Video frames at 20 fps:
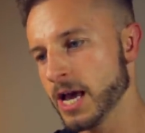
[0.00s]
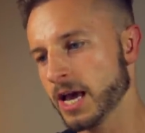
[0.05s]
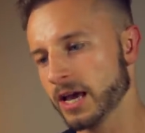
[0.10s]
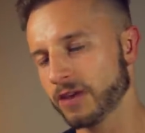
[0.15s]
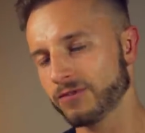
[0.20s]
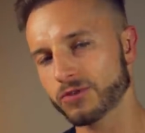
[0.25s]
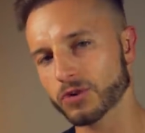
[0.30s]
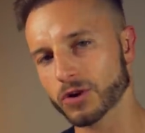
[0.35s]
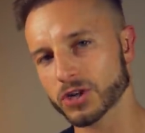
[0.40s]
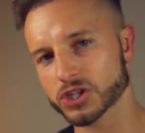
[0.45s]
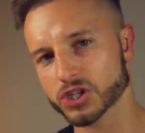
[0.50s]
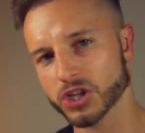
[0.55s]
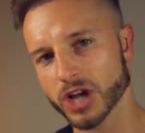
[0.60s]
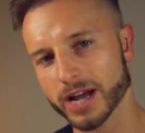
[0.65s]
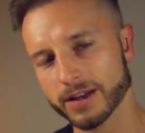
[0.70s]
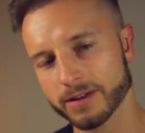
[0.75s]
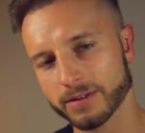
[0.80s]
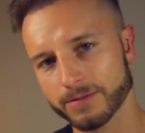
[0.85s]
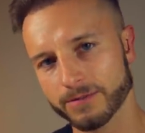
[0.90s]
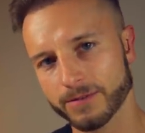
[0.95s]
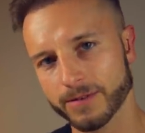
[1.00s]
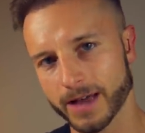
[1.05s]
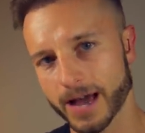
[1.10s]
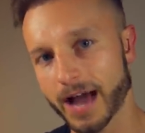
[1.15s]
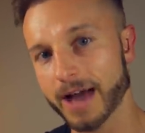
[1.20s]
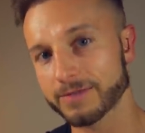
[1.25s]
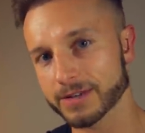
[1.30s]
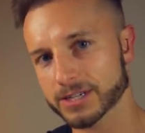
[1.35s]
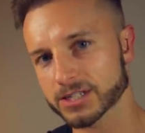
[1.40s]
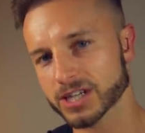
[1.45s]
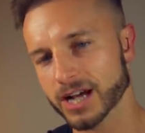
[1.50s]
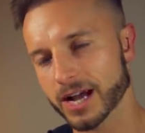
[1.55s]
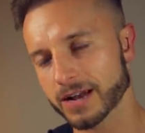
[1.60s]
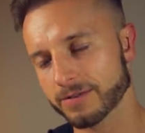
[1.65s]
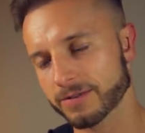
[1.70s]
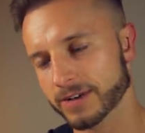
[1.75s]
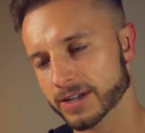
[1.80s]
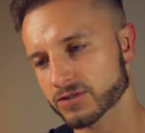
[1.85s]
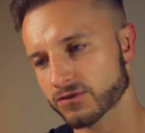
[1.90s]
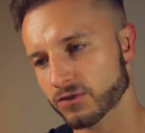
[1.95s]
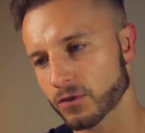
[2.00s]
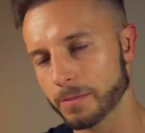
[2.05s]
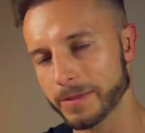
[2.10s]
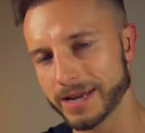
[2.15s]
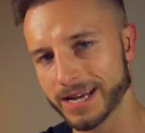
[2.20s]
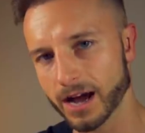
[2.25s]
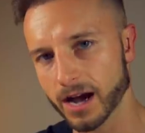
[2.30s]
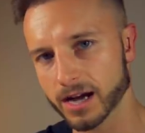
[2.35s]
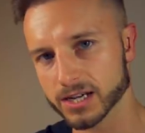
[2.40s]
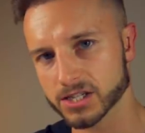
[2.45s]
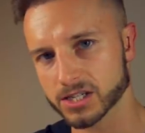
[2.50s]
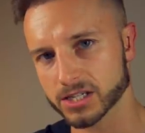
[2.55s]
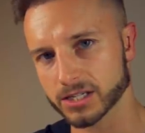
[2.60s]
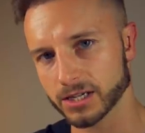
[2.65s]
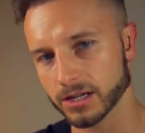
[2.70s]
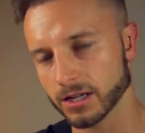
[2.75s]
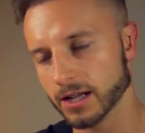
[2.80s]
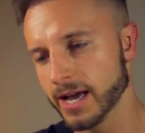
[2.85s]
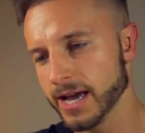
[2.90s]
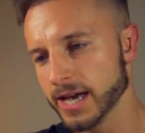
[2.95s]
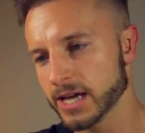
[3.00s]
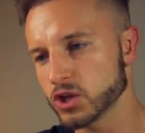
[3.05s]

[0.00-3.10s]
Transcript: If you are having side effects from minoxidil,